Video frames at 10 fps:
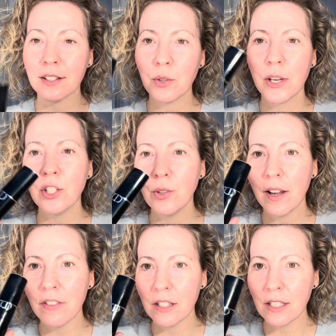So I do
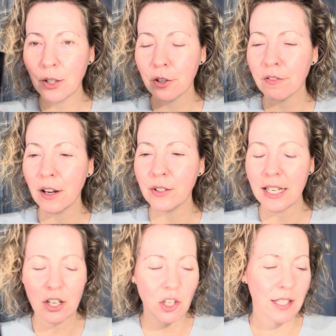have the Dior
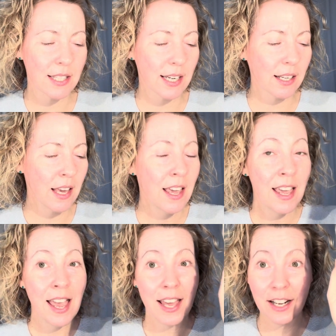foundation stick,
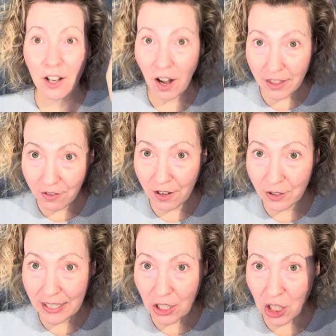and I got the
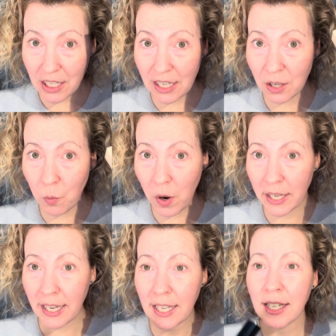foundation in one
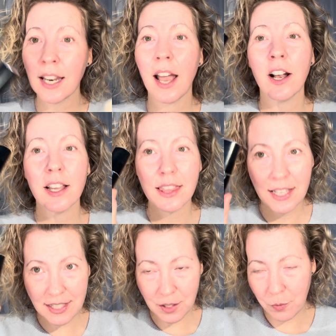end, I got
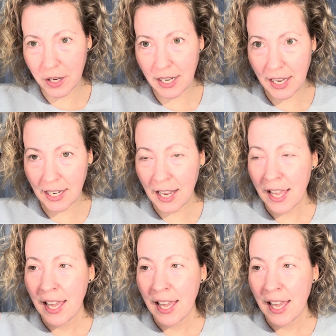this in one end,